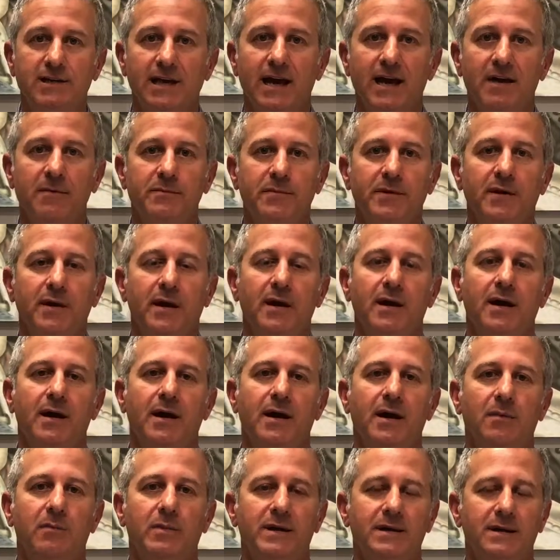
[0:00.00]
camp,
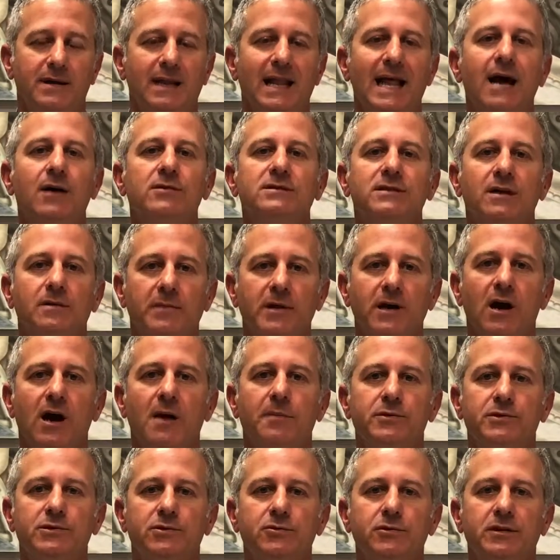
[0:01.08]
uh, but it allows them the
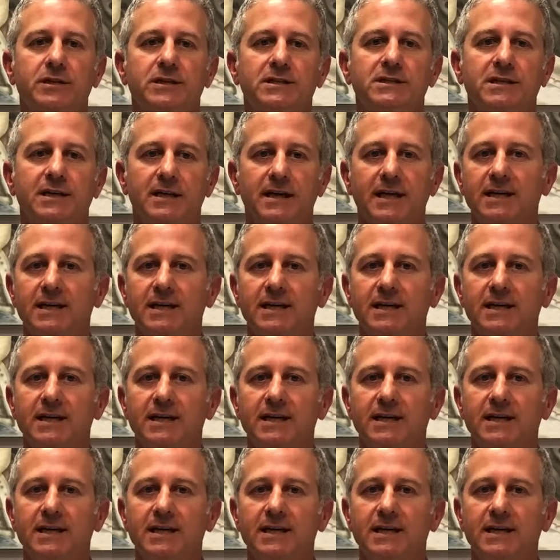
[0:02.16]
opportunity to